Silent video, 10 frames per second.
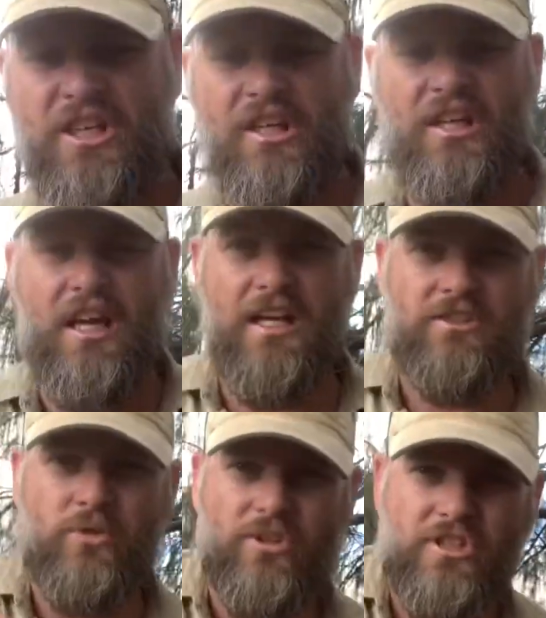can
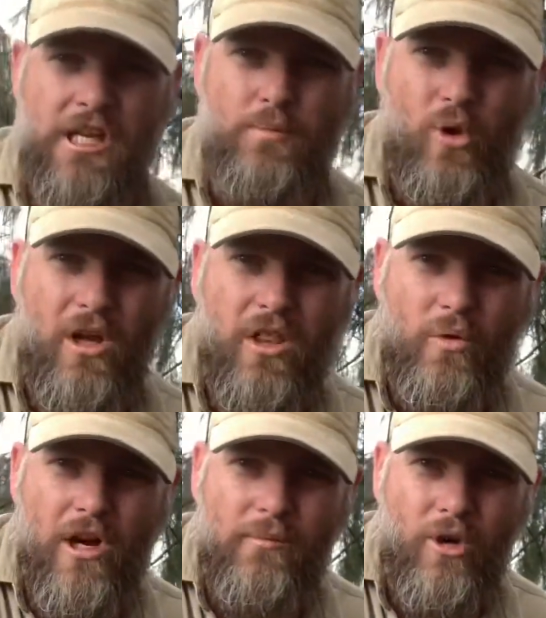sort of see by the
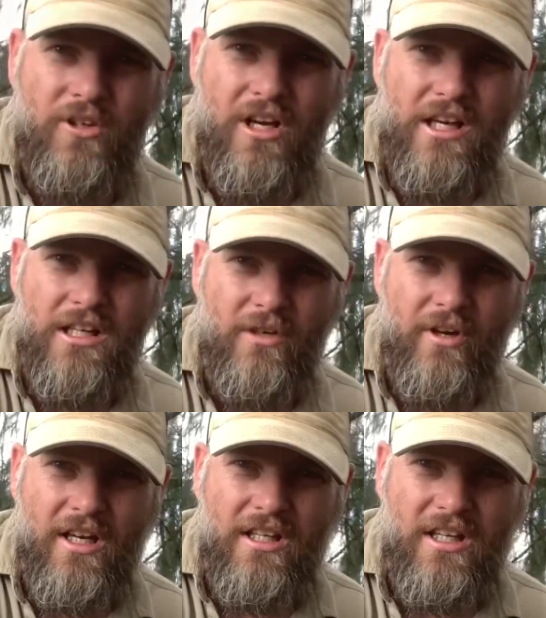way I'm rotating it
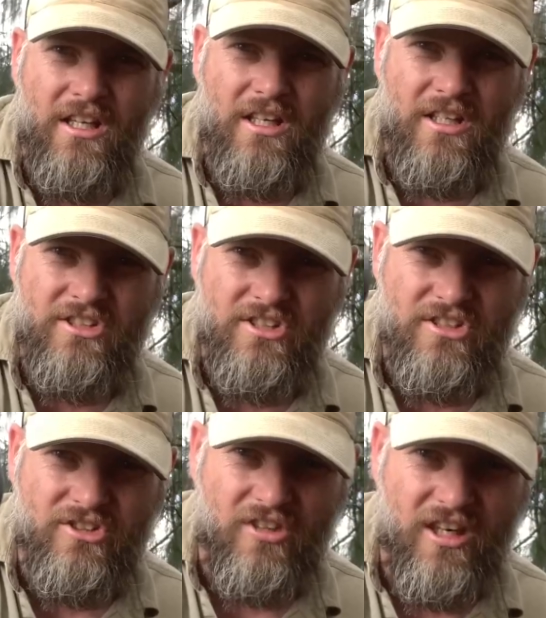around here, it's just
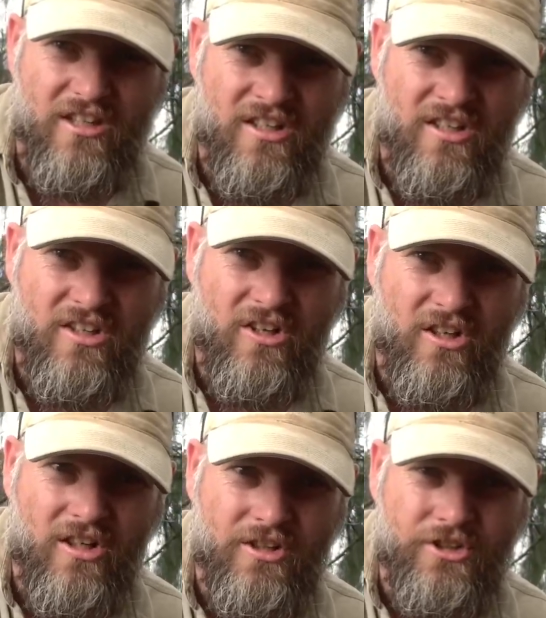a straight
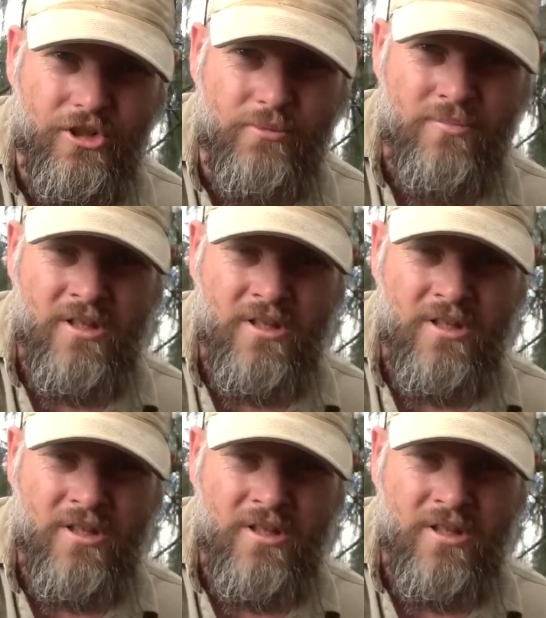hollow tube.